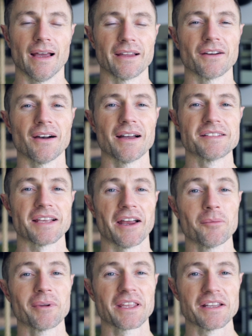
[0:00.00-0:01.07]
Hey guys,
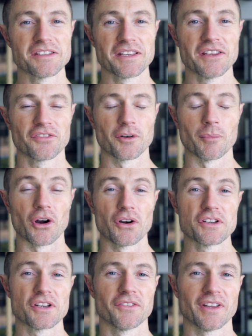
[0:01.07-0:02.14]
Aaron McKenzie here from
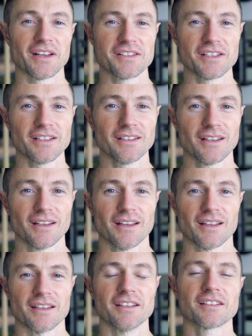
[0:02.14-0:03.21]
Originofenergy.
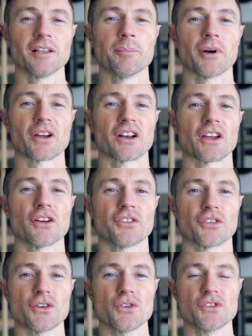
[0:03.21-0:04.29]
This clip I'm going to go
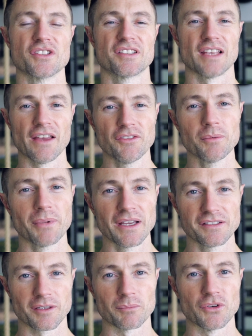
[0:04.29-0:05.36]
through 7
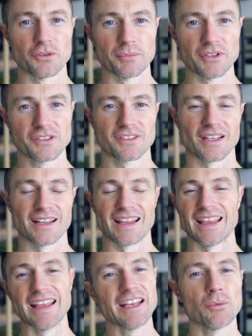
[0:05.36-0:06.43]
basic movements that
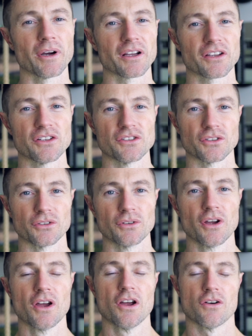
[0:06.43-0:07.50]
anyone can do
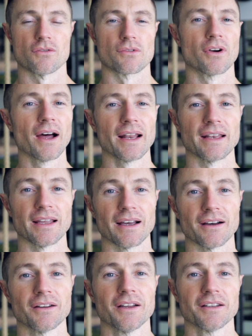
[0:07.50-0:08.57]
right
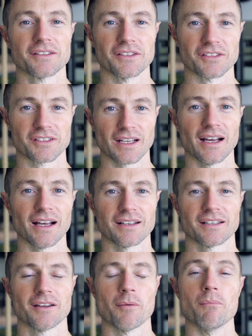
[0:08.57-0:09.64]
now to
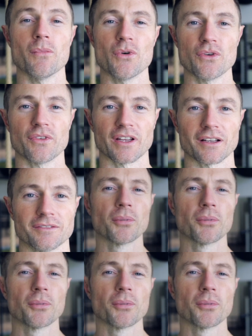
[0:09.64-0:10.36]
start moving.